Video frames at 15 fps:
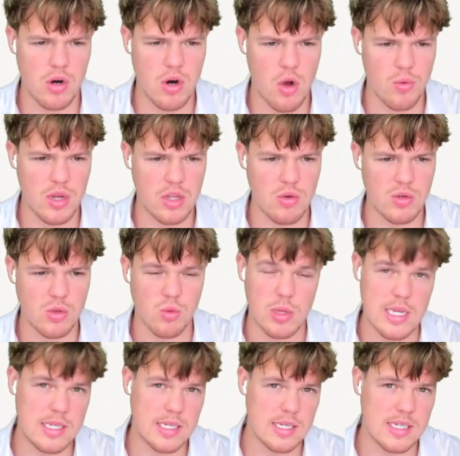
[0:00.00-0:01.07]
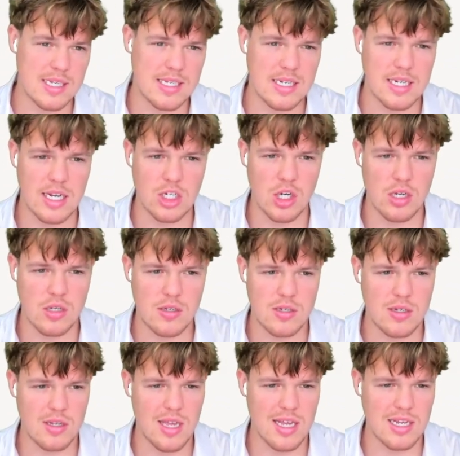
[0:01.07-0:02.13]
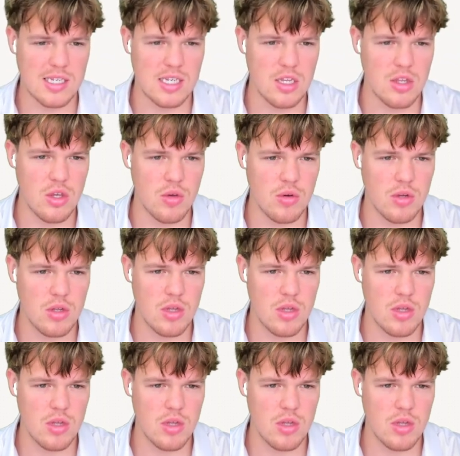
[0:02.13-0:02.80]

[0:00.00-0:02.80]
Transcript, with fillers: All we got to do is release existing digest, hit continue,